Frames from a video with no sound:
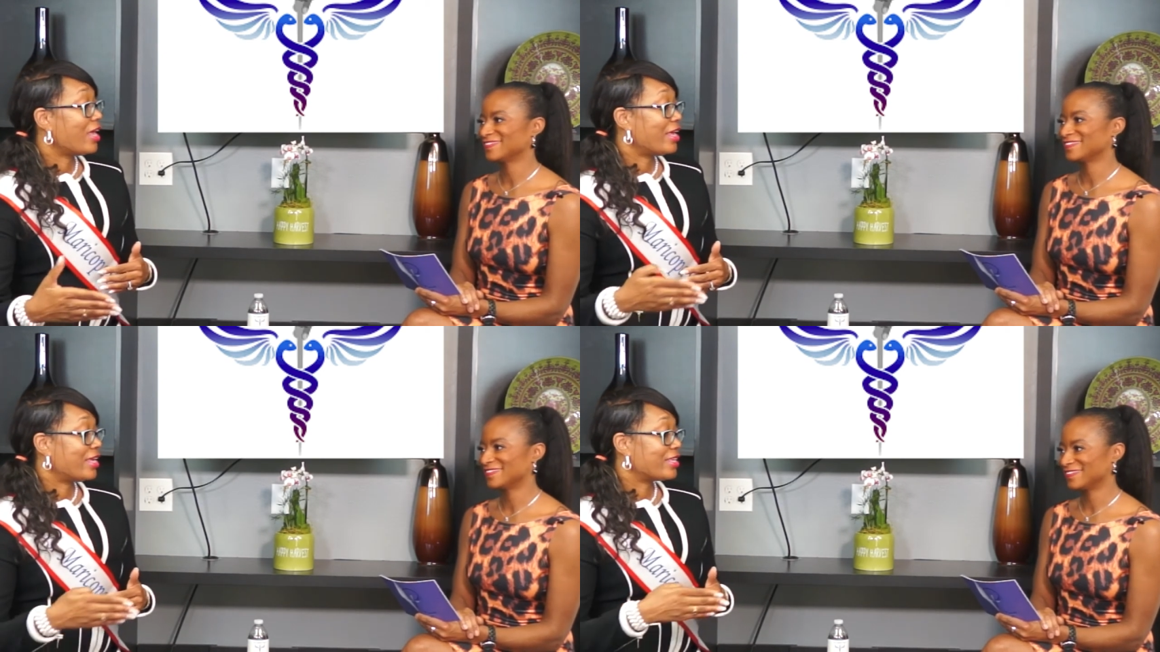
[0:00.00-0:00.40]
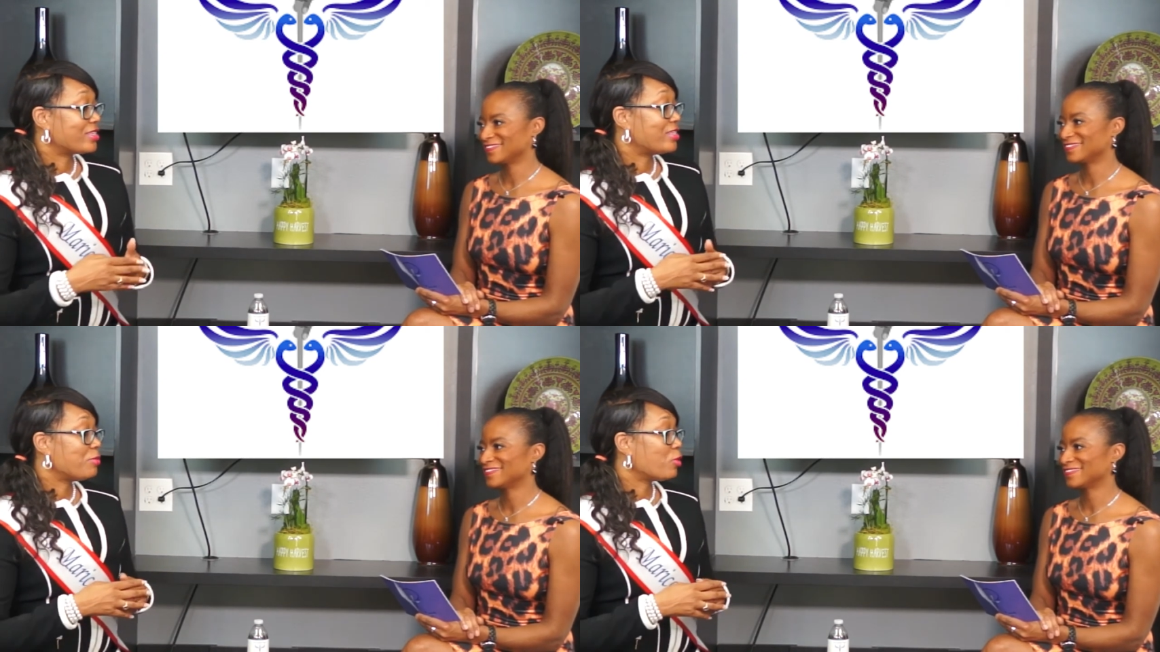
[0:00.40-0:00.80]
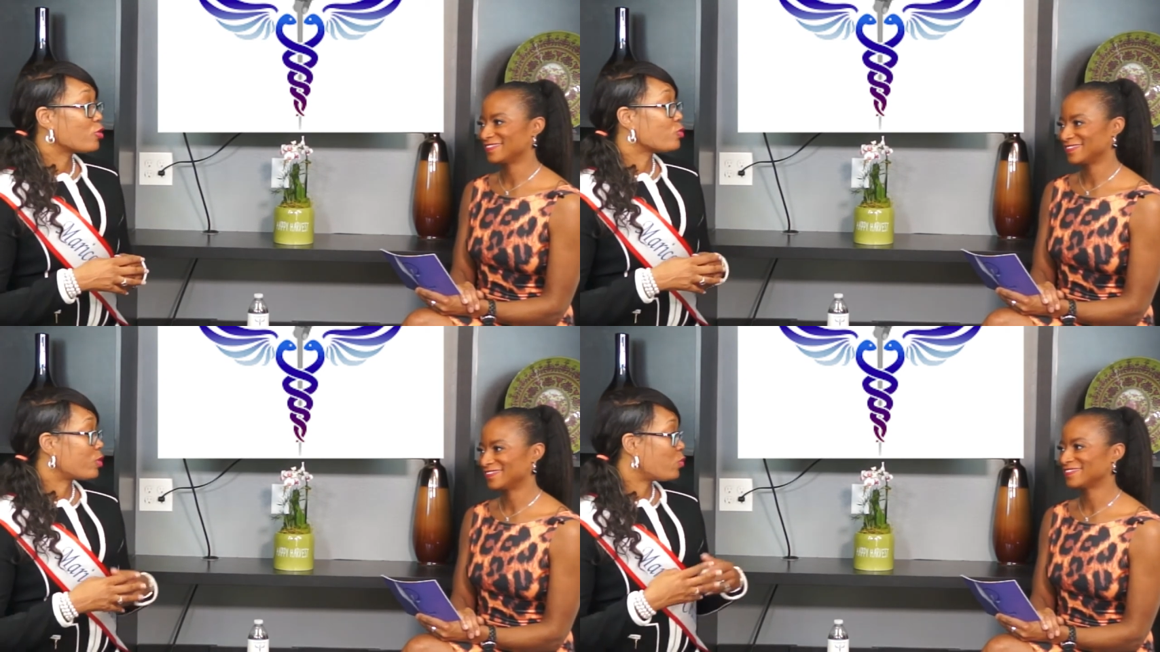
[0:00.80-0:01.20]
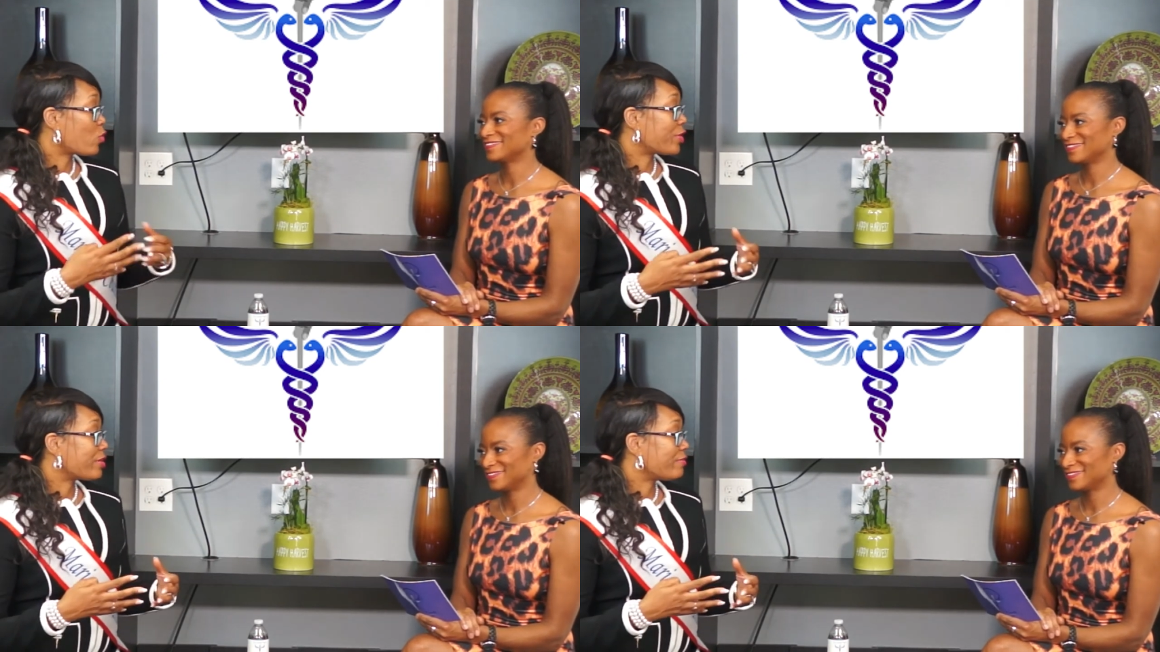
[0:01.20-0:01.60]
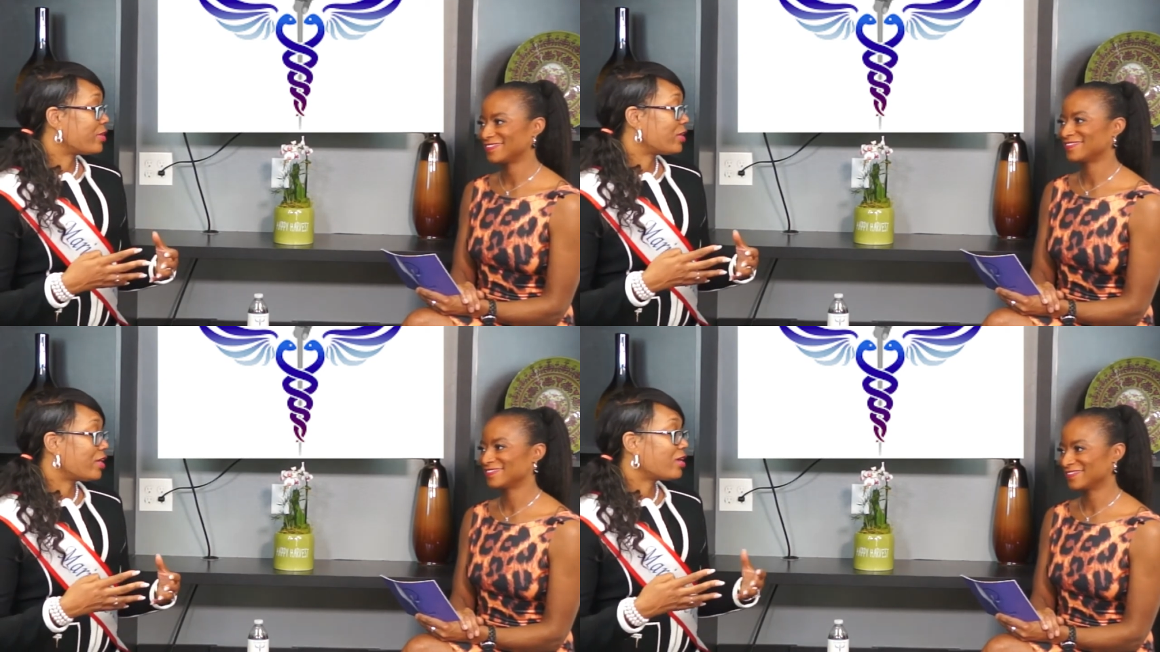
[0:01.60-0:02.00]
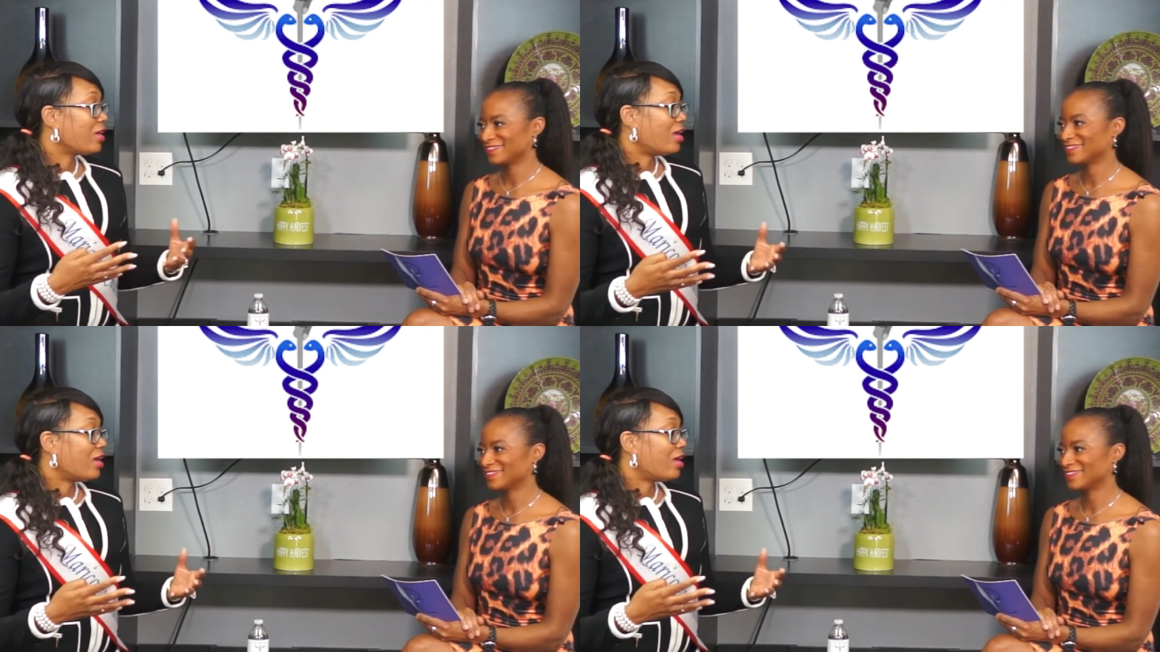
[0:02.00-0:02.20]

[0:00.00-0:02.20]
Speaker 1: is the most rewarding feeling.